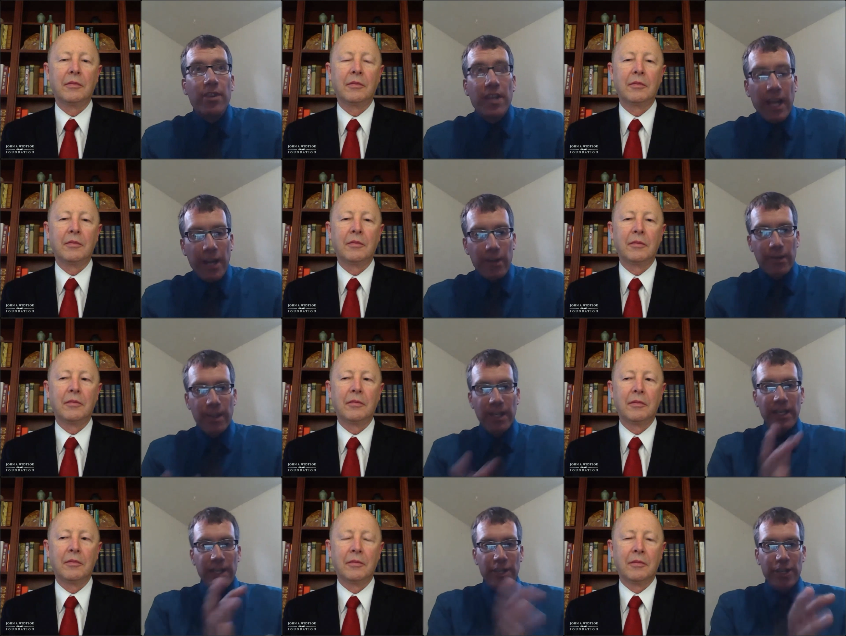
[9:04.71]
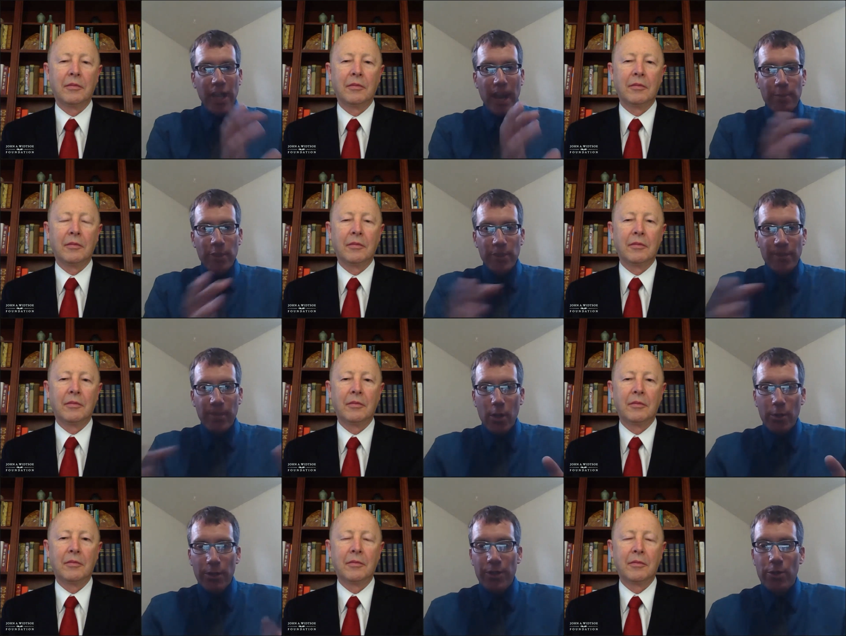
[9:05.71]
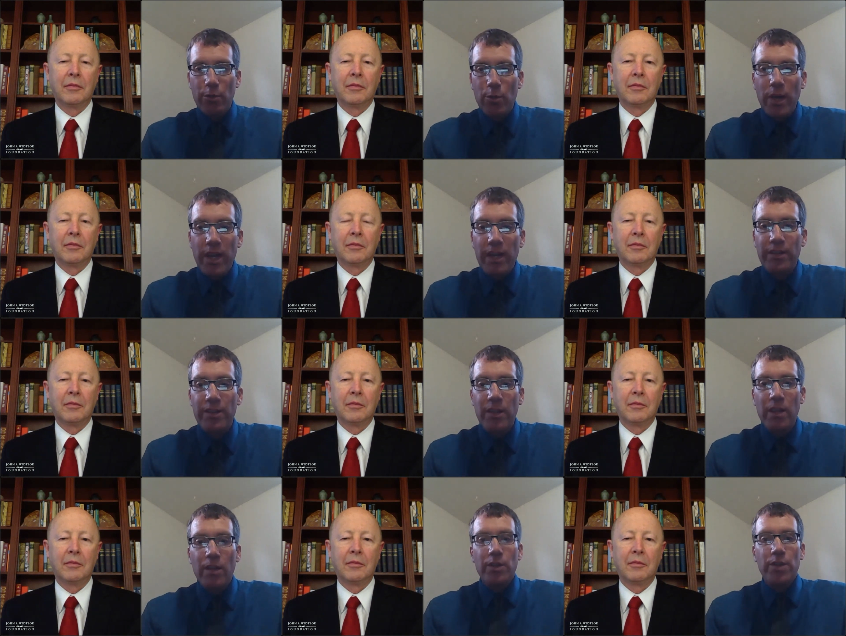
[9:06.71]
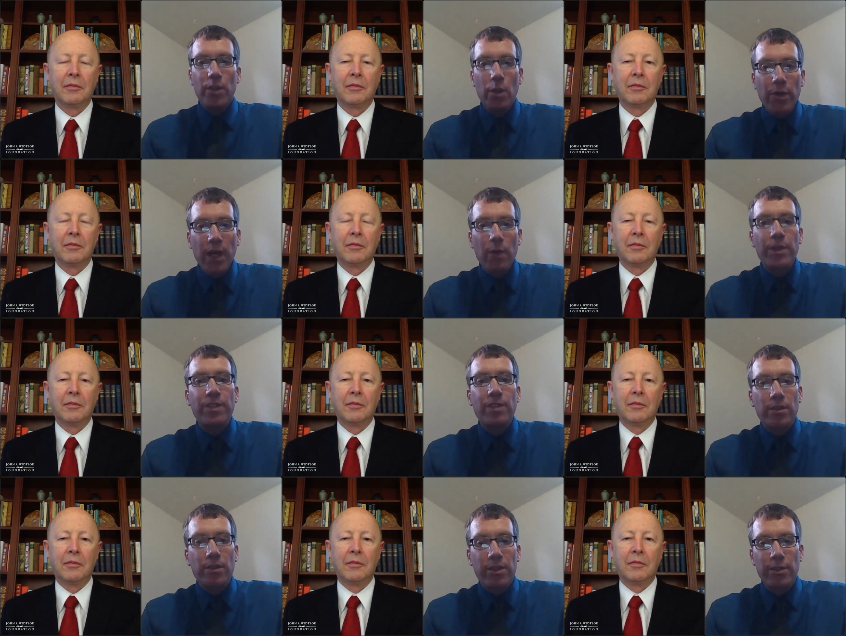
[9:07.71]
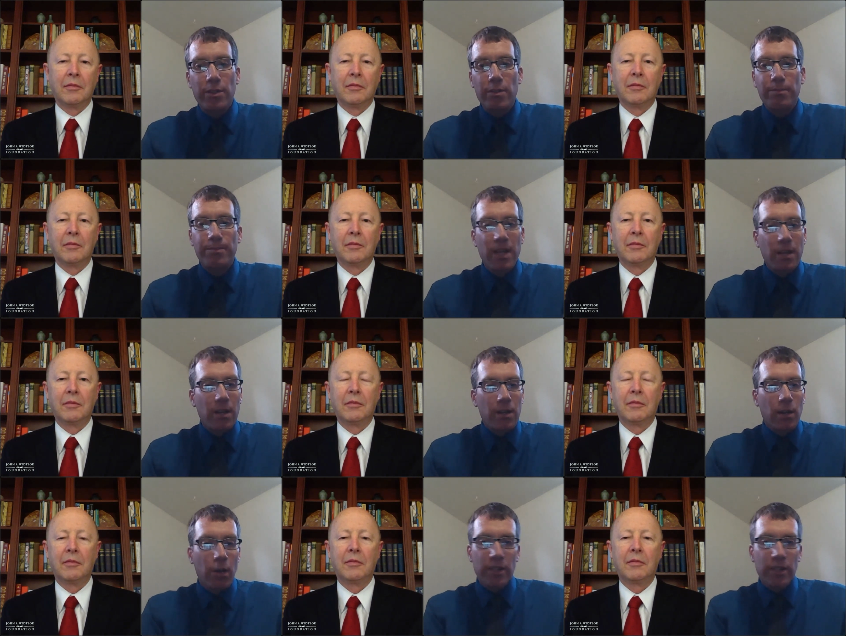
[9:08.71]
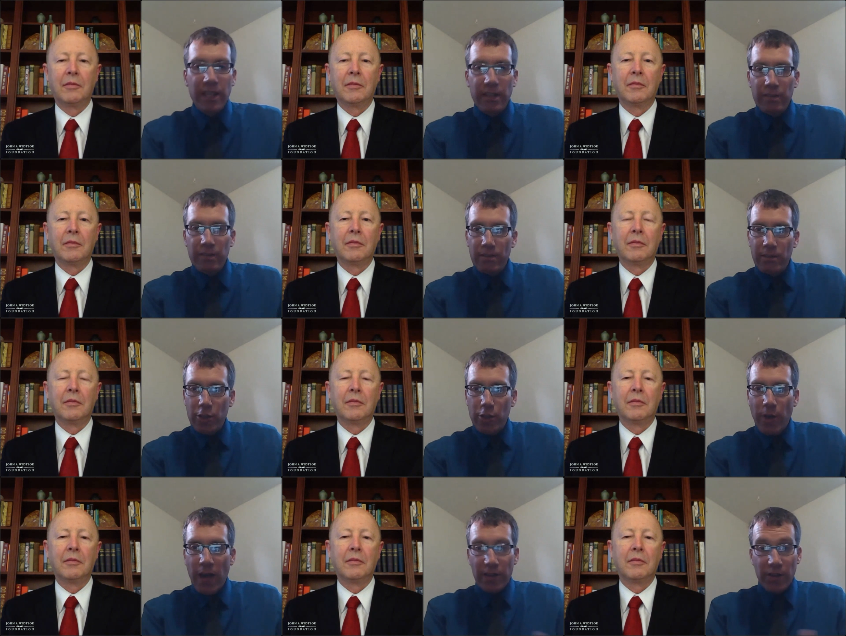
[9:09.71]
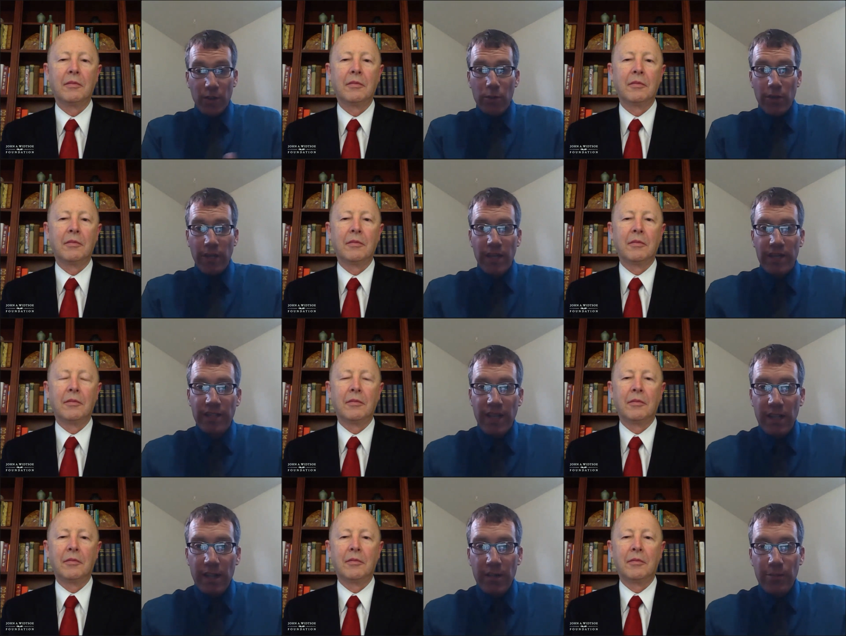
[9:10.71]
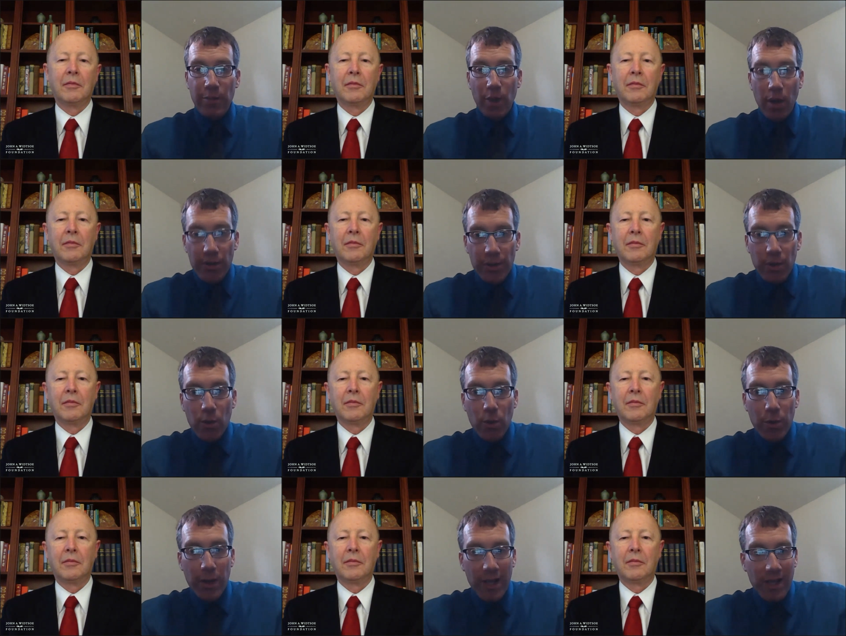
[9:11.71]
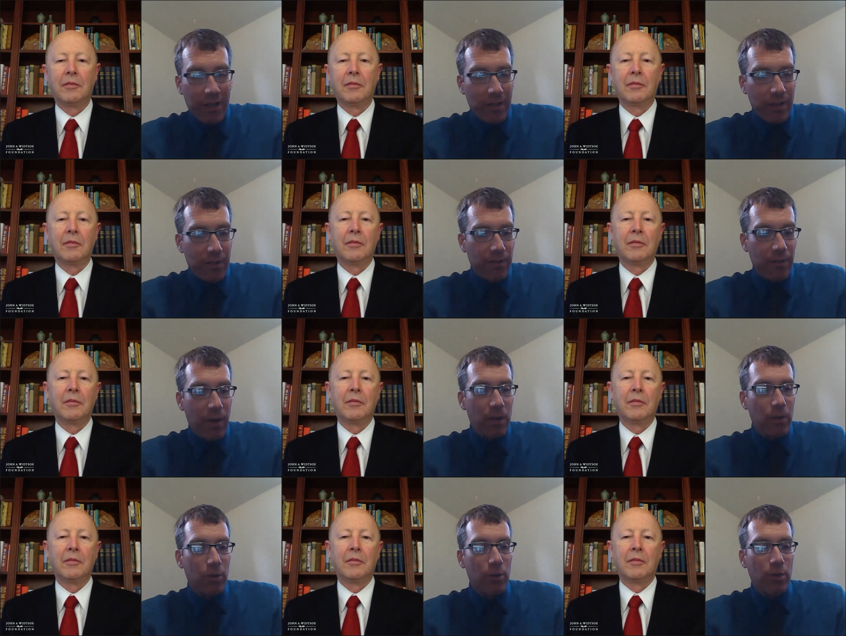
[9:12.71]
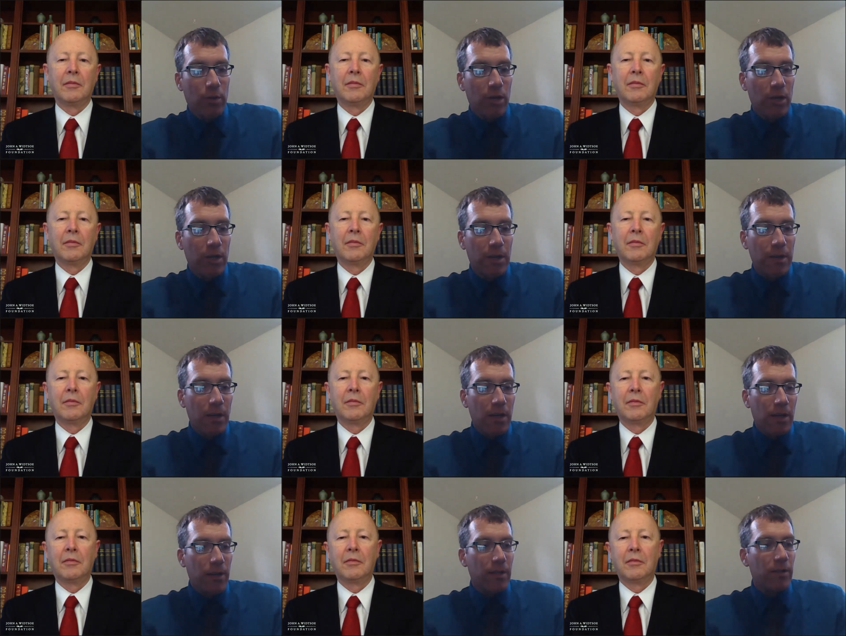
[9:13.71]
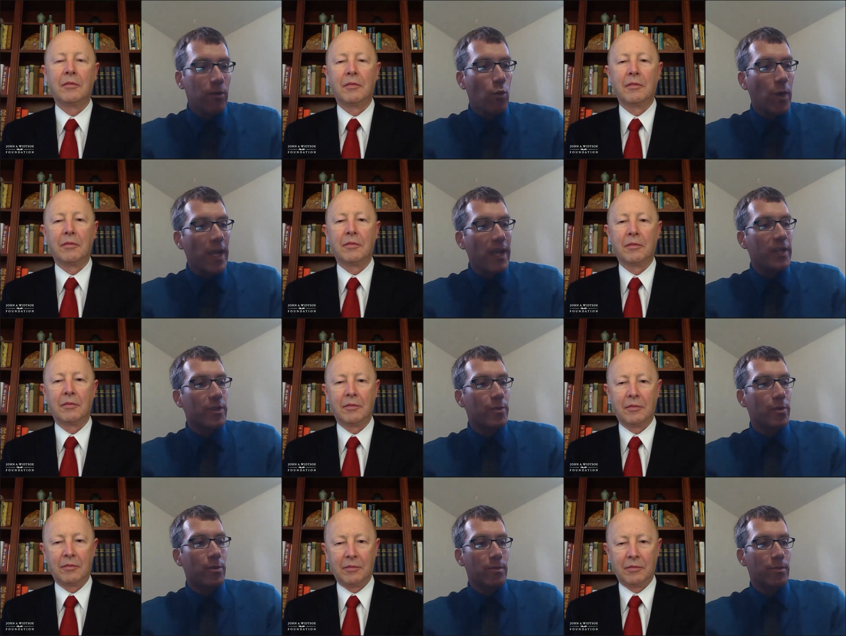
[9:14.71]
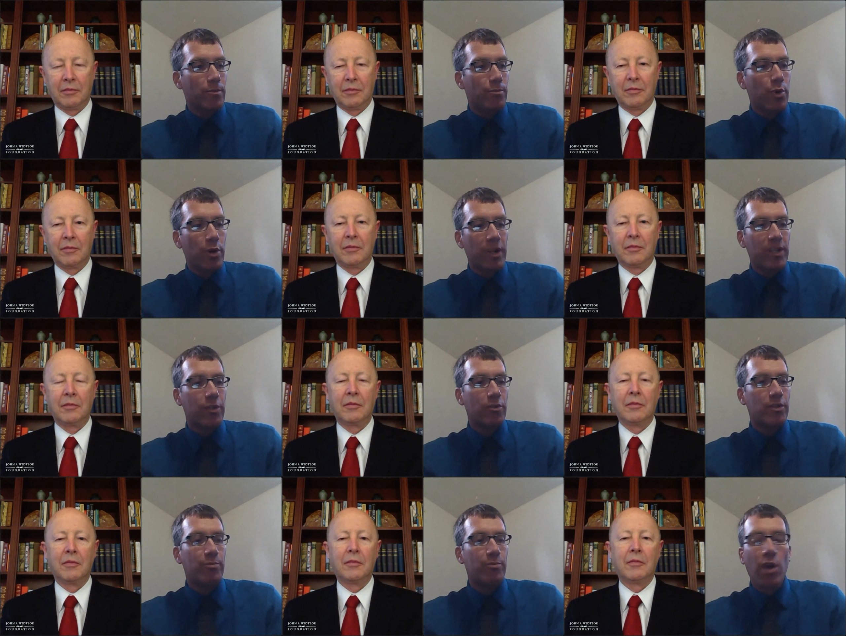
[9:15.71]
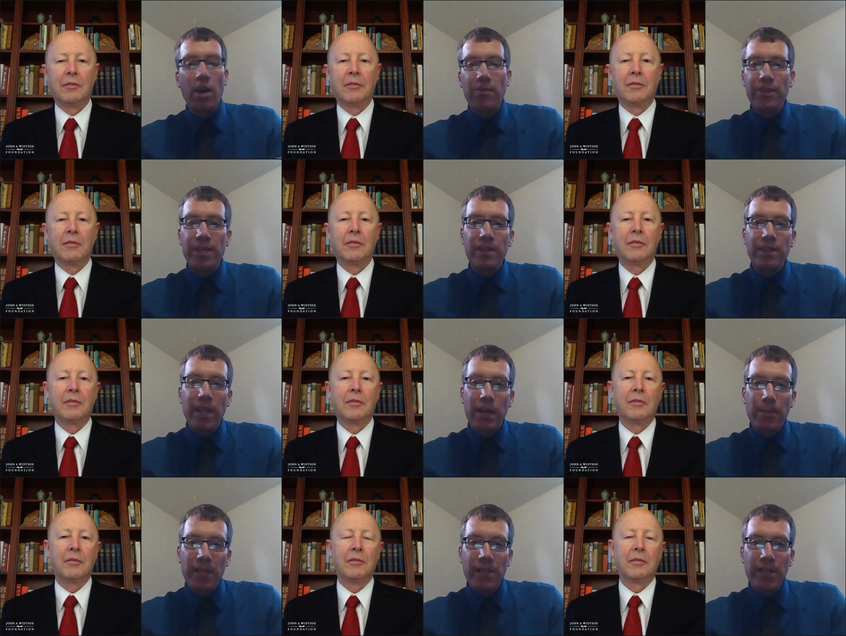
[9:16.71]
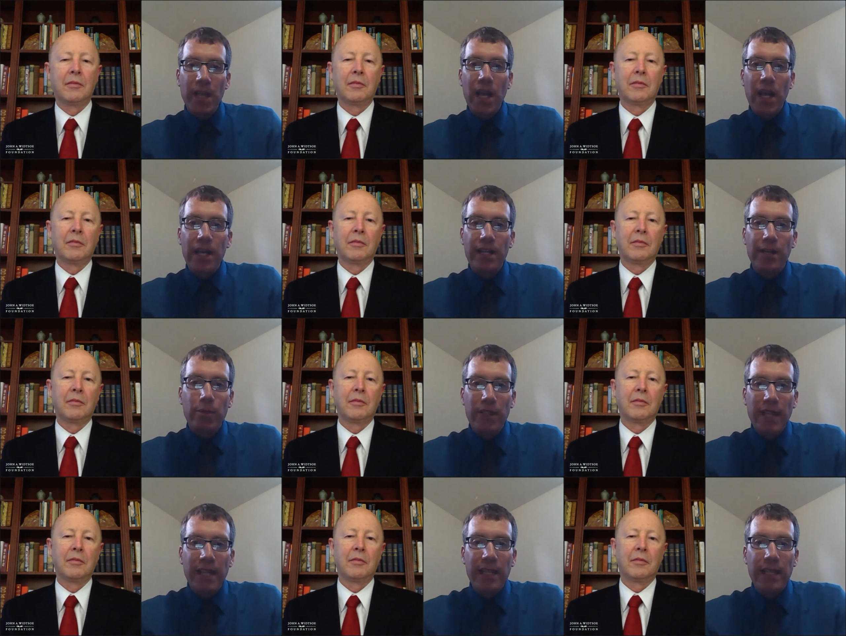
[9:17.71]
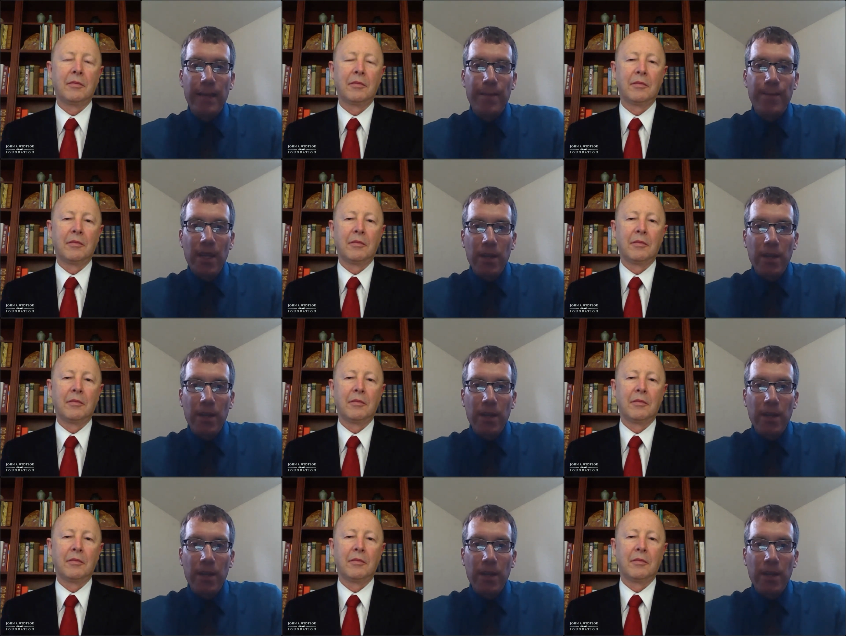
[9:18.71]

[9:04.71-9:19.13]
Speaker 1: very carefully. The chapters flow in certain ways so that we start to not only track a story he's telling, but also we can follow uh, the way he's putting certain prophecies side by side and relating them